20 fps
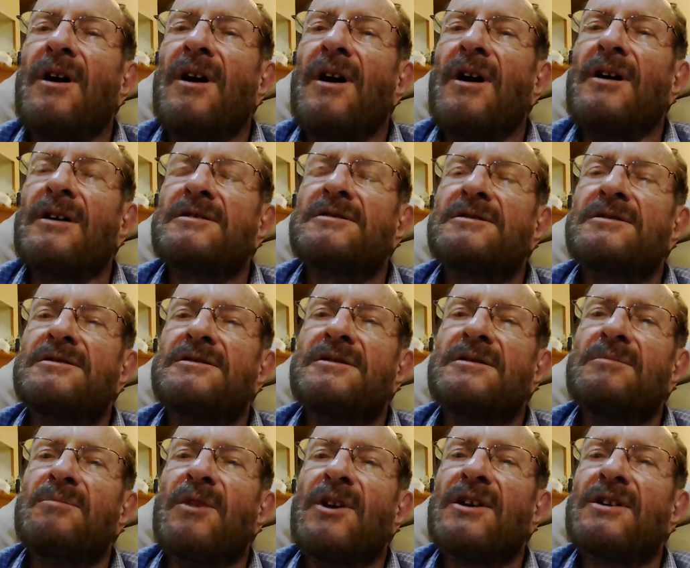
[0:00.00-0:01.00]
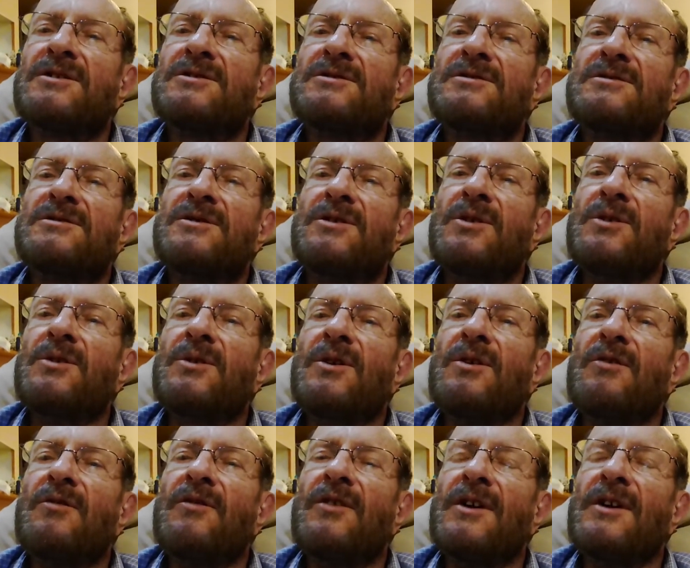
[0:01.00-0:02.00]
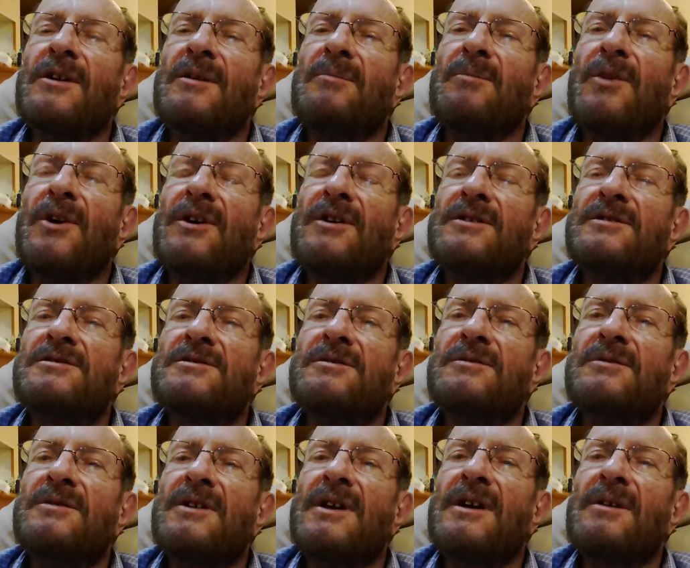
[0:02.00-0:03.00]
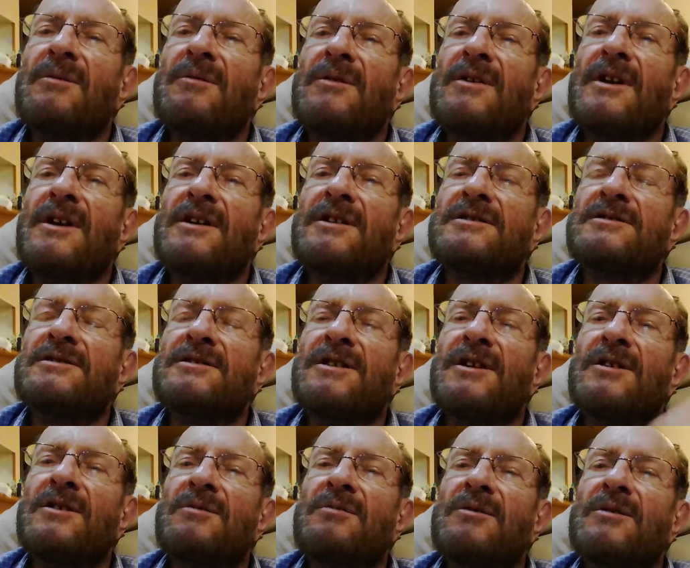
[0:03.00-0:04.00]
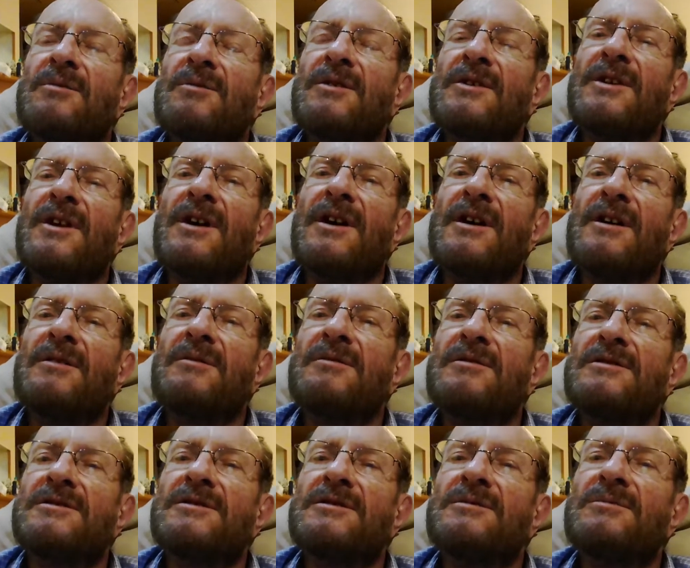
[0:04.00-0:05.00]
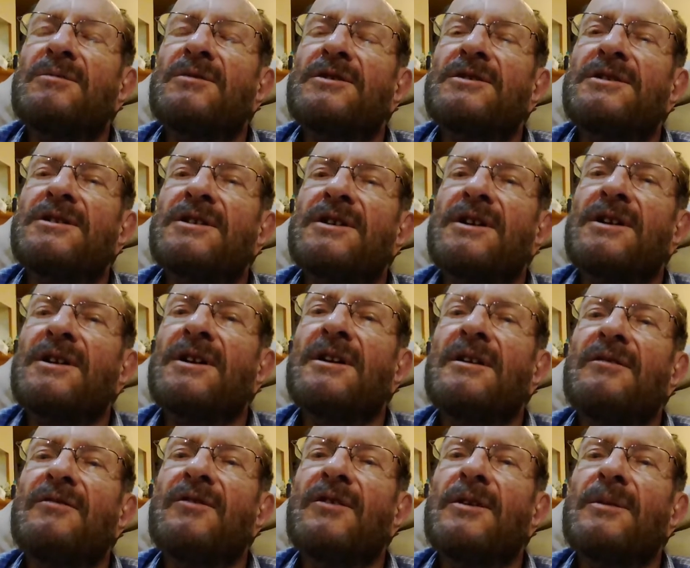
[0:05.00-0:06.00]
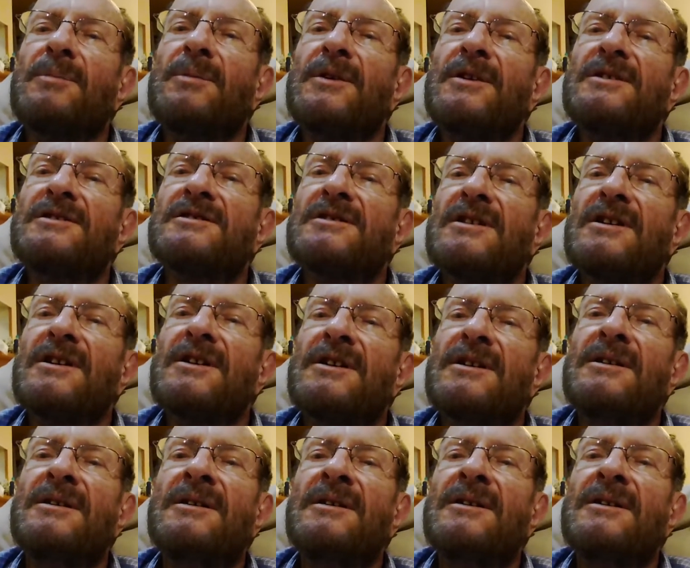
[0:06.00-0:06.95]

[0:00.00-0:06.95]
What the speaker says: oxygen makes 2 covalent bonds, so that one has another one with a hydrogen, which it can give up easily.